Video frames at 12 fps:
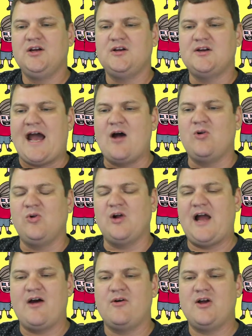How
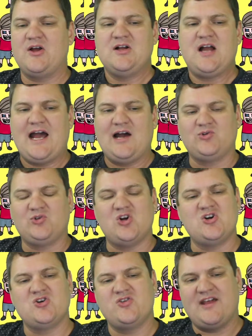
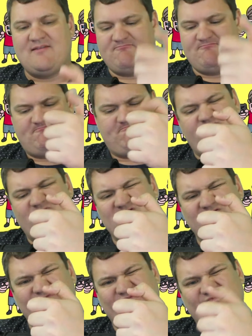long that
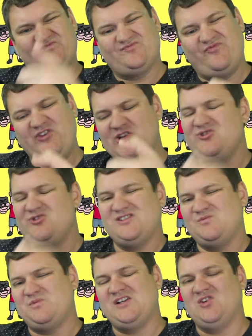little fuse has
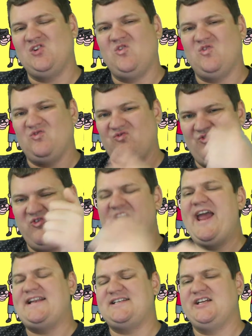been
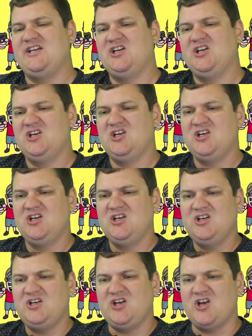lit.
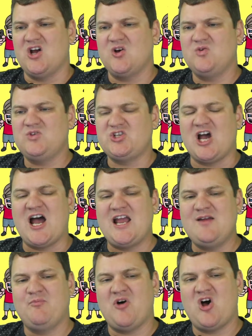You know,
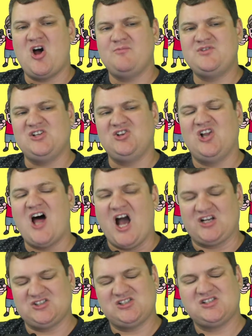time bomb
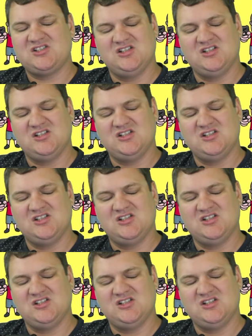deluxe.